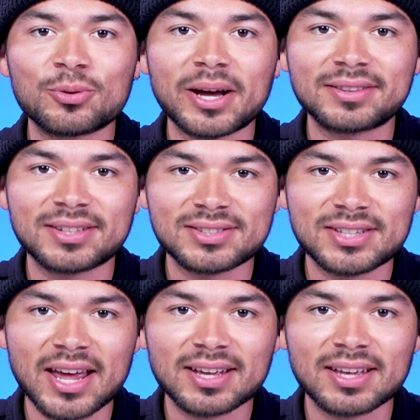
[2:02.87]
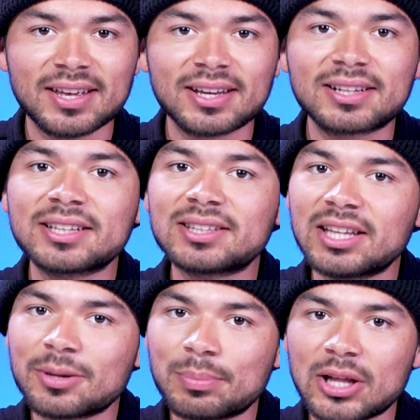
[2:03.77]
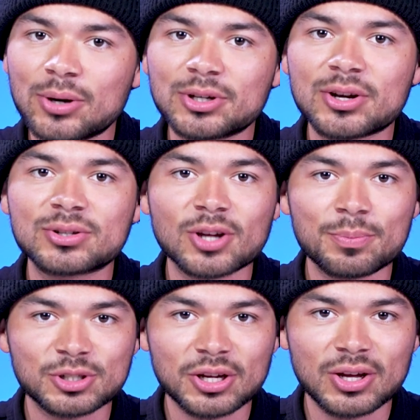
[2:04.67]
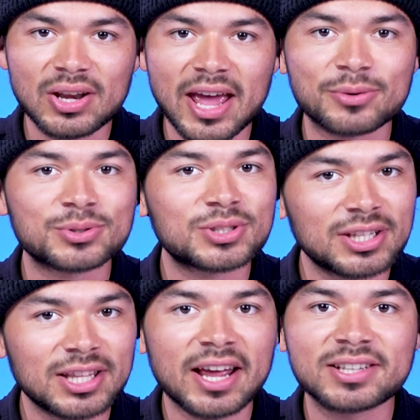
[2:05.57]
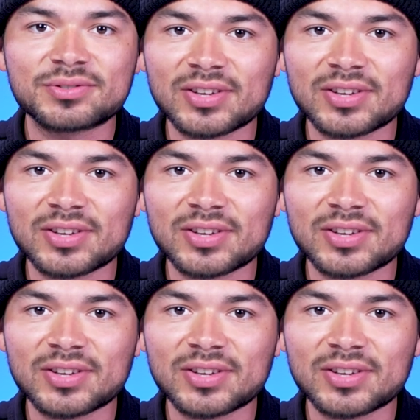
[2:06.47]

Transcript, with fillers: about this deck, Click the link below in the description and we'll see you in the next